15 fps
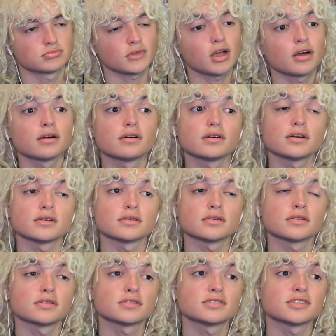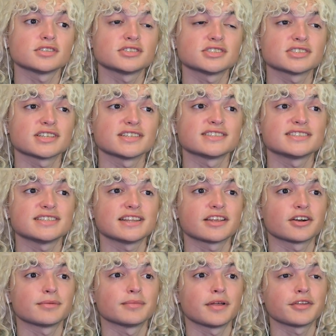Oh, so she's gonna see that
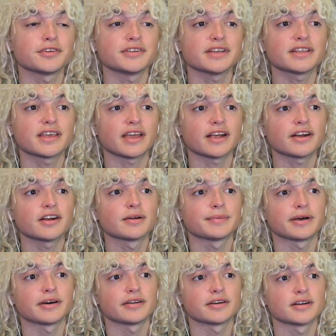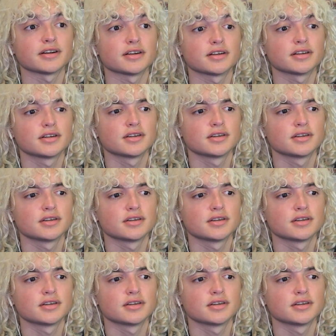her mother did care about her.